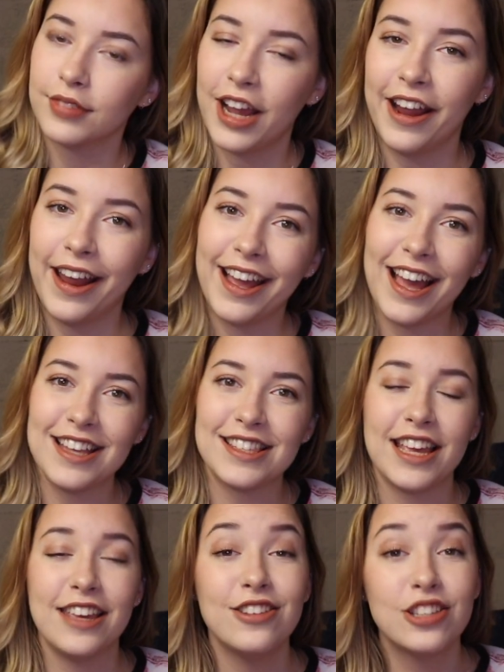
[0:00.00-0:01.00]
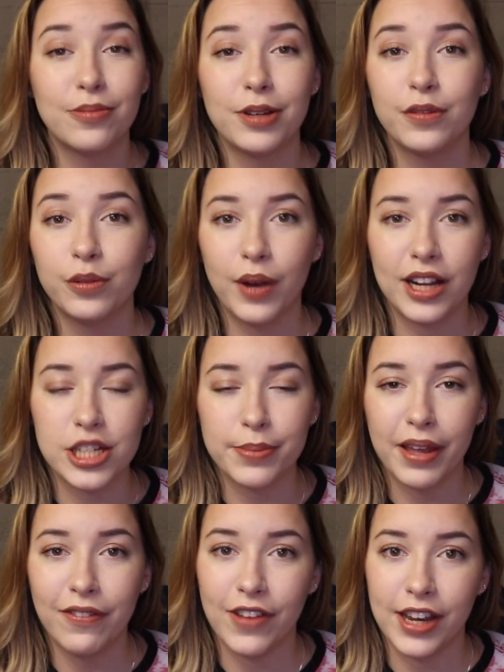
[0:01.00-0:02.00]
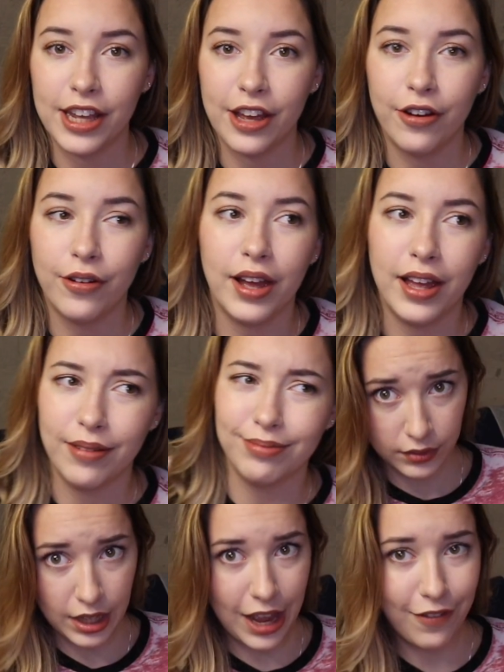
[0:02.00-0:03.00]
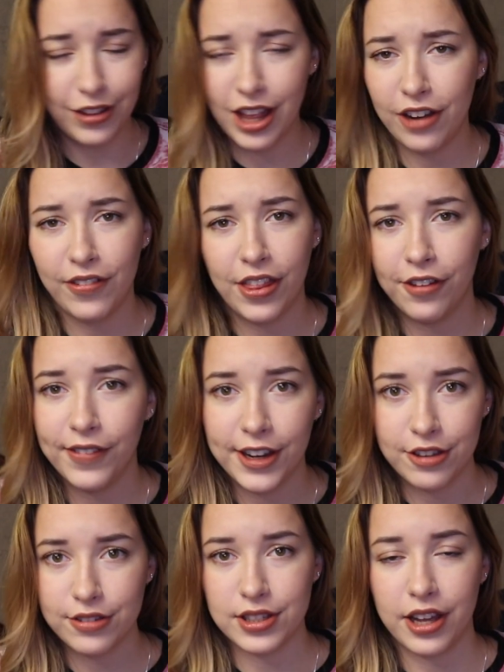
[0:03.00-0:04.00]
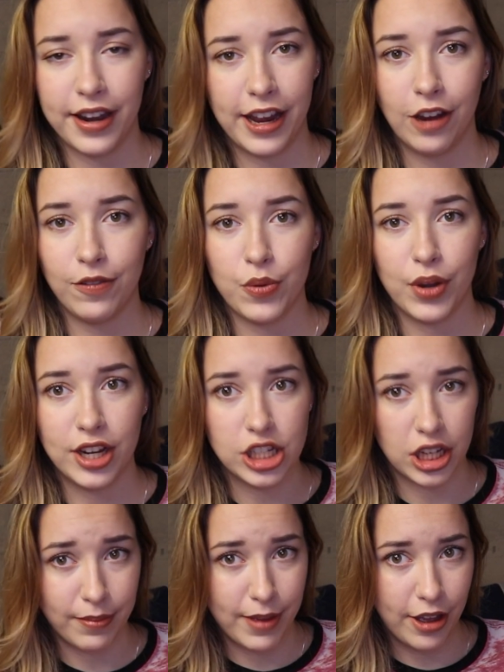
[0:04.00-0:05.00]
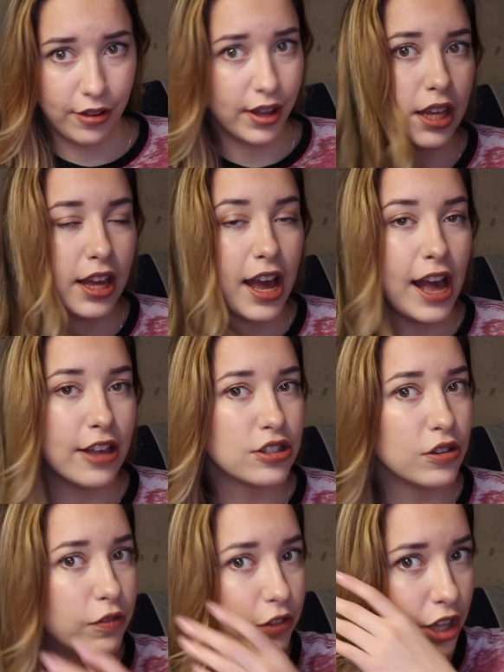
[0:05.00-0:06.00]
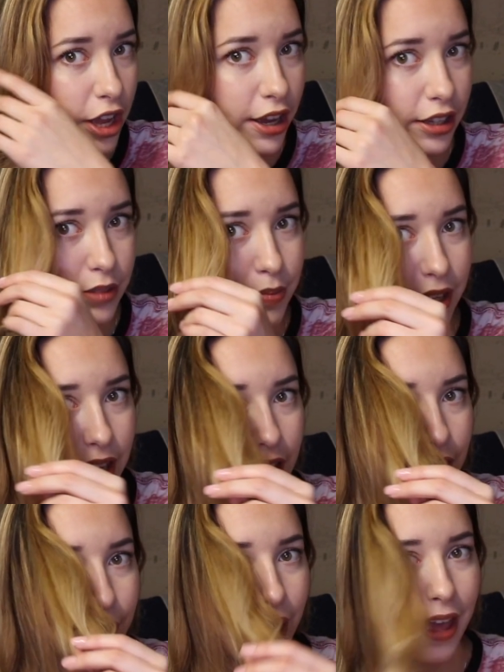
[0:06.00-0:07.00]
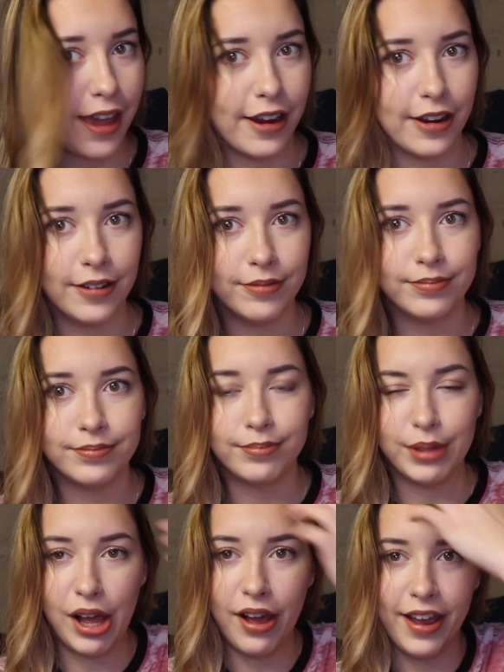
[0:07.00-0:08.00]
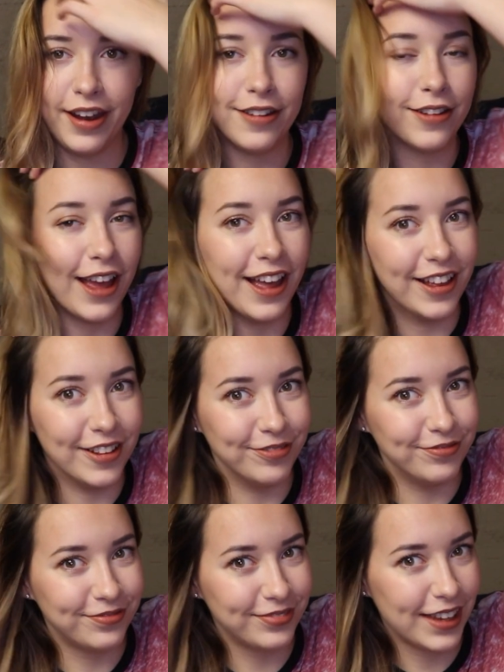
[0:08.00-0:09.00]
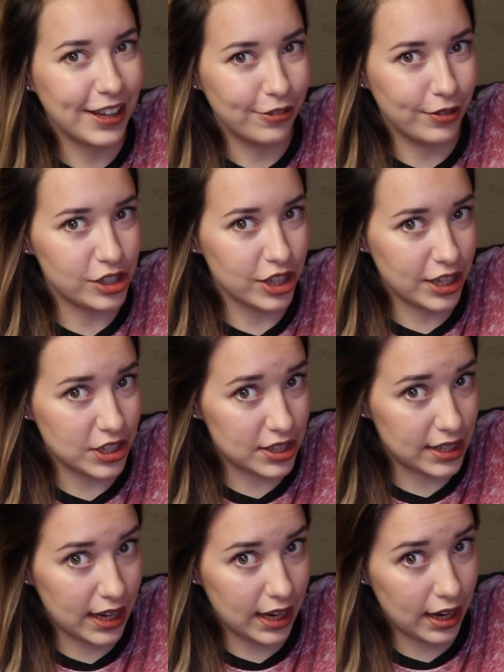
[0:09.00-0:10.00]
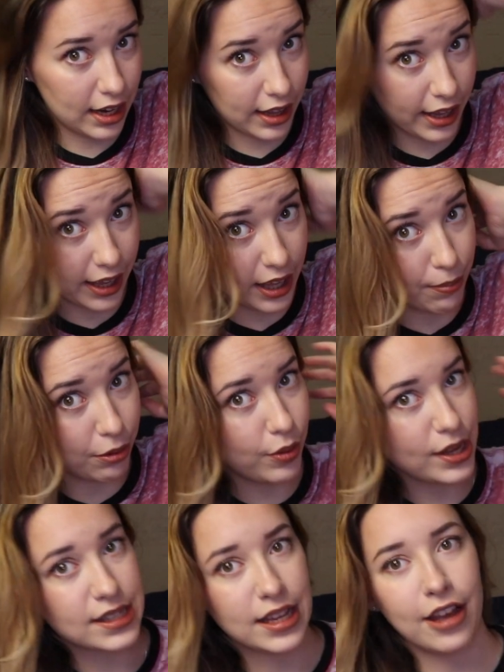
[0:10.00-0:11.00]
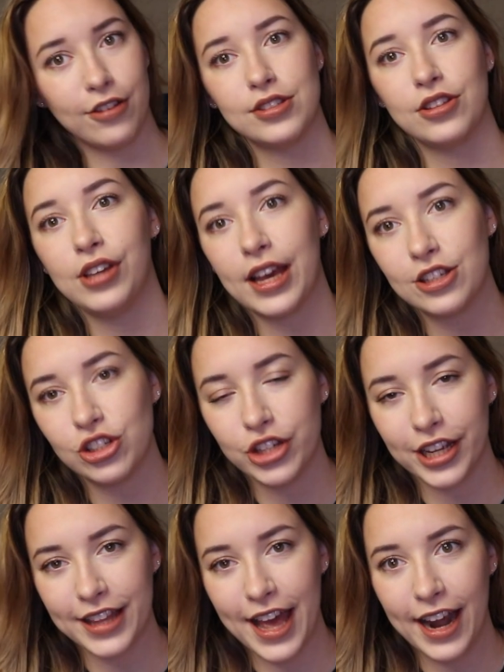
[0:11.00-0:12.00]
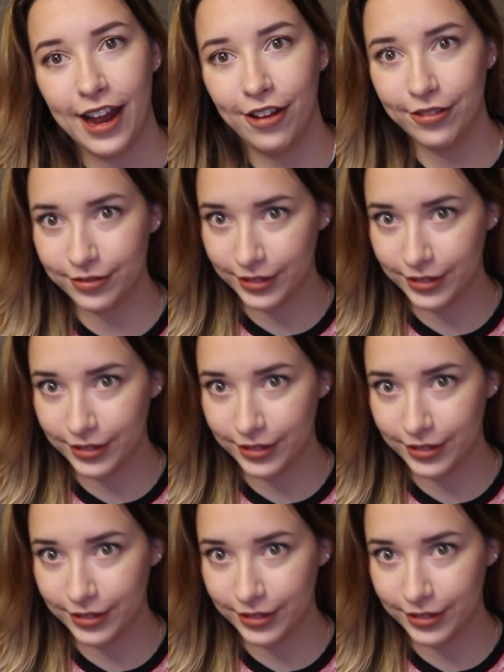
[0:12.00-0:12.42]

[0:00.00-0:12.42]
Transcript: Alright guys, thank you so much for watching my video. I have a lot of other videos on hair if you want to check them out. I also vlogged me getting my hair blonde, which I just did like a couple weeks ago, so you guys should check that out.